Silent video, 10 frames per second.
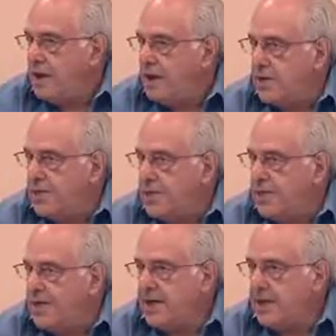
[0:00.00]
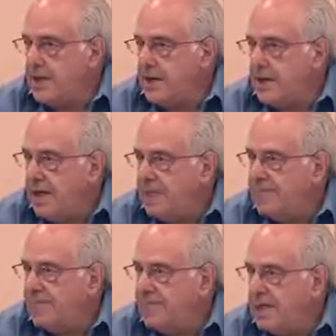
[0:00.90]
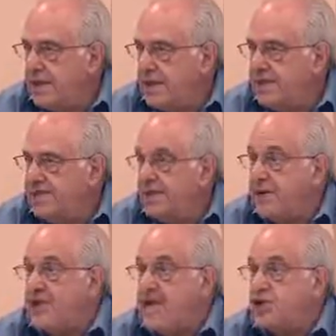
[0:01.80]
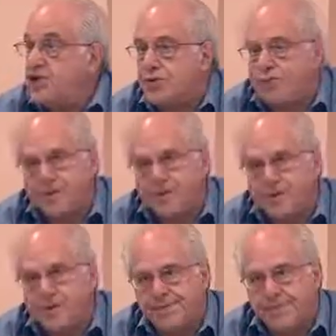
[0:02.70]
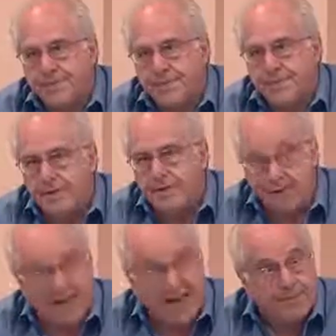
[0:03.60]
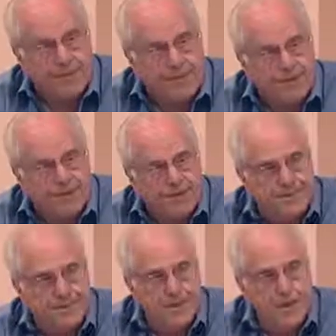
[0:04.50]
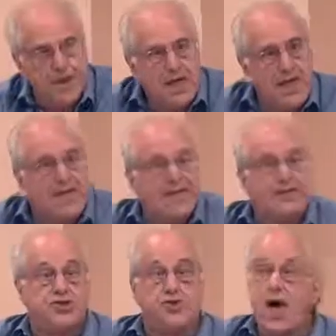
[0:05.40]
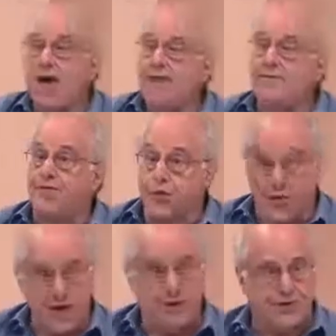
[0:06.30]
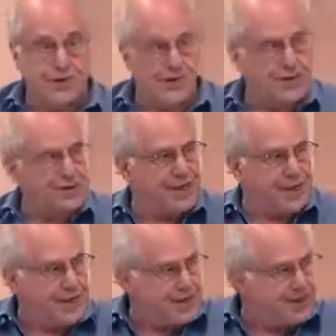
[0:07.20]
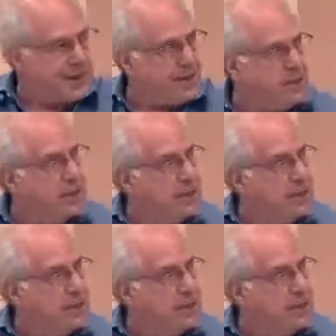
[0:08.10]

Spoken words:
So economic instability is very dangerous for capitalism. It has tried for the 300 years that it has been